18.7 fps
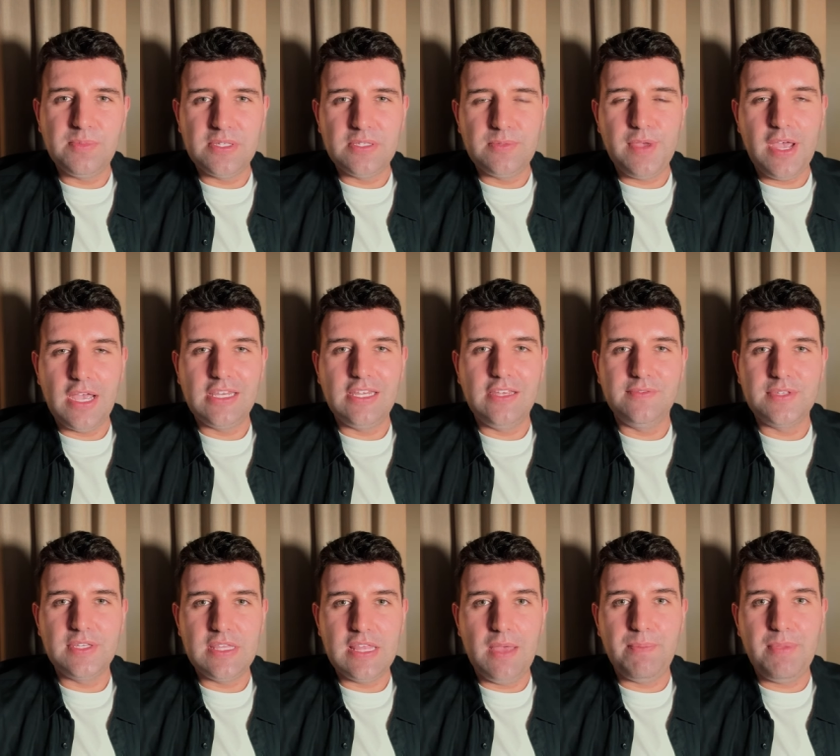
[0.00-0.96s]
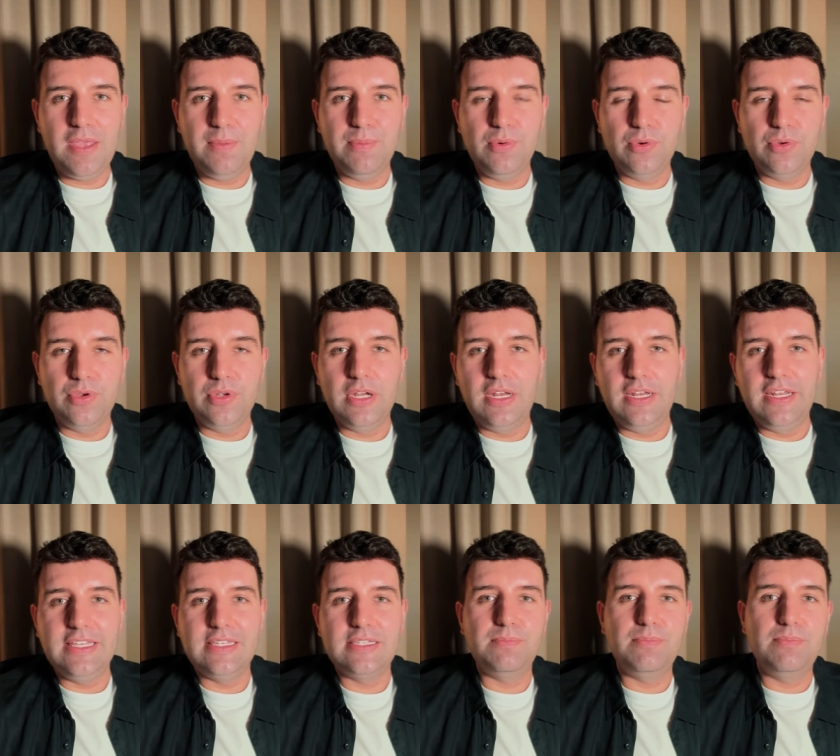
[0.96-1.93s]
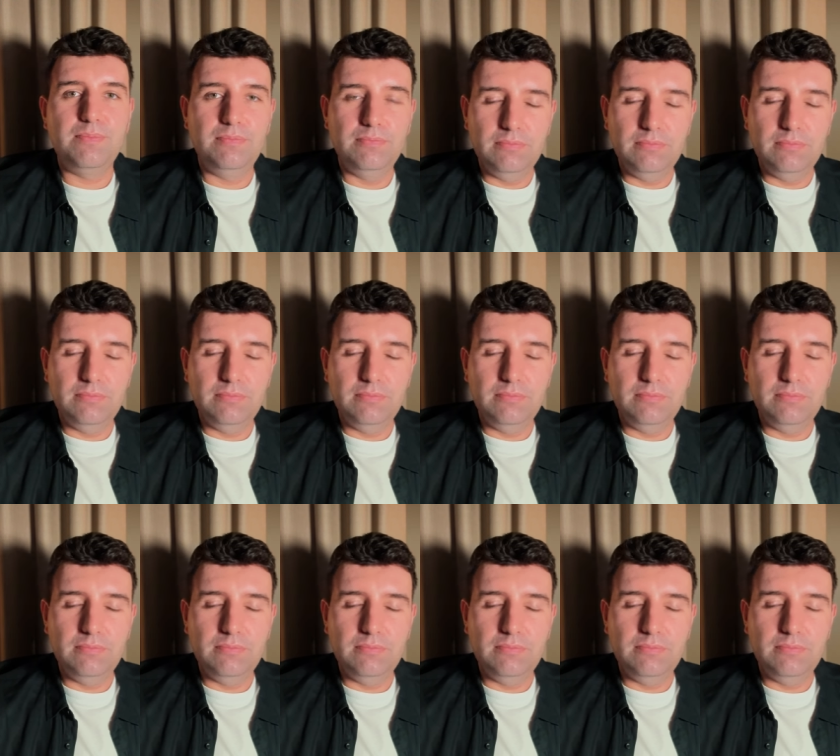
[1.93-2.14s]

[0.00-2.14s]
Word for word: perspective so that people could at least